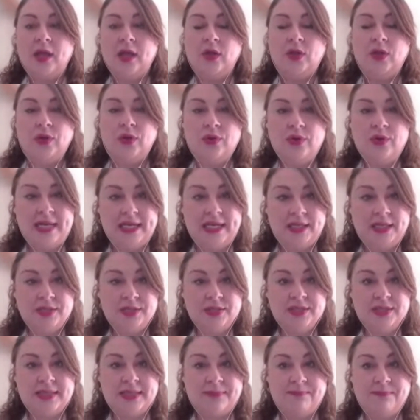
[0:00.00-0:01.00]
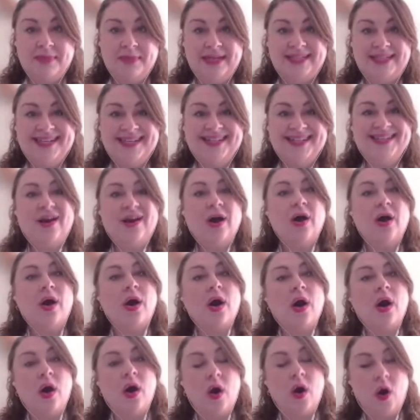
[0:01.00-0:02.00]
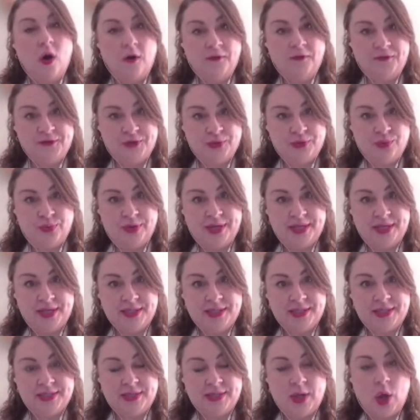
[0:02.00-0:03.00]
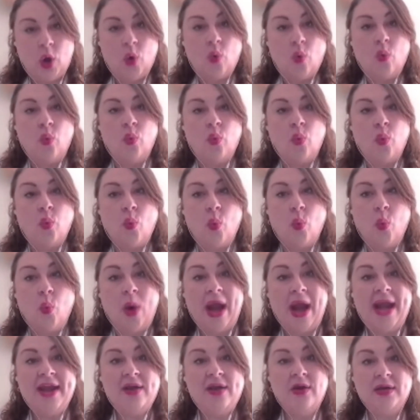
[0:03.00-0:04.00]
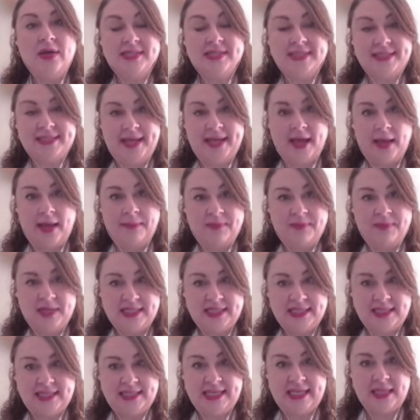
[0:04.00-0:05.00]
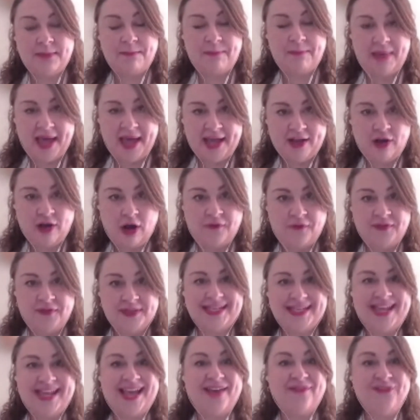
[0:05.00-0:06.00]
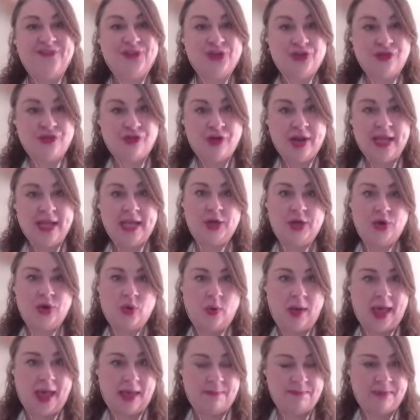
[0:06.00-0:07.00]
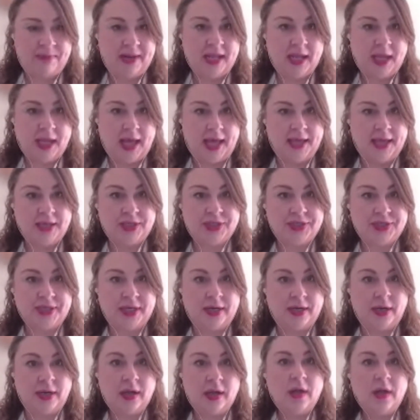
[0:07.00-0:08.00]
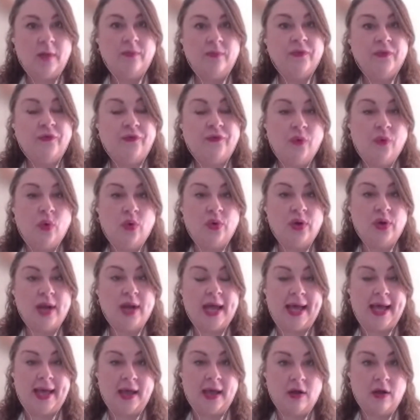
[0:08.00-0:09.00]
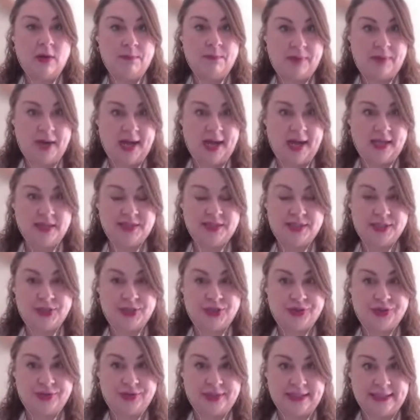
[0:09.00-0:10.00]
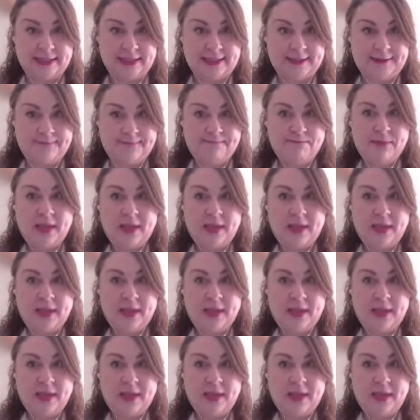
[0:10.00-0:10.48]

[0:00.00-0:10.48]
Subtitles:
You need to submit it afterwards when CIPC, the back office, have triggered your application for compliance assurance.